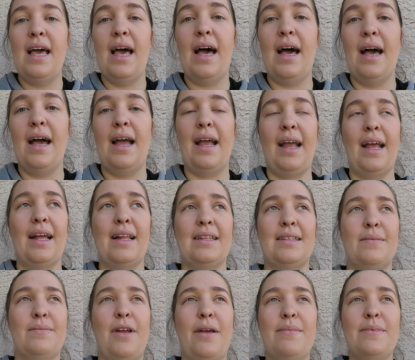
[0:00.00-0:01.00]

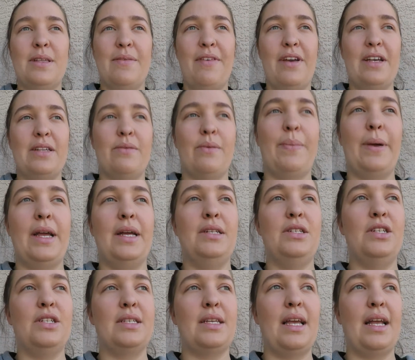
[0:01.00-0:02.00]
And sometimes the Facebook
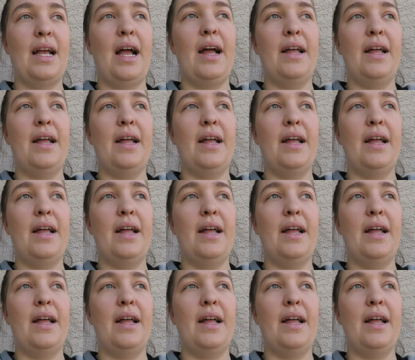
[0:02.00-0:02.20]
pages can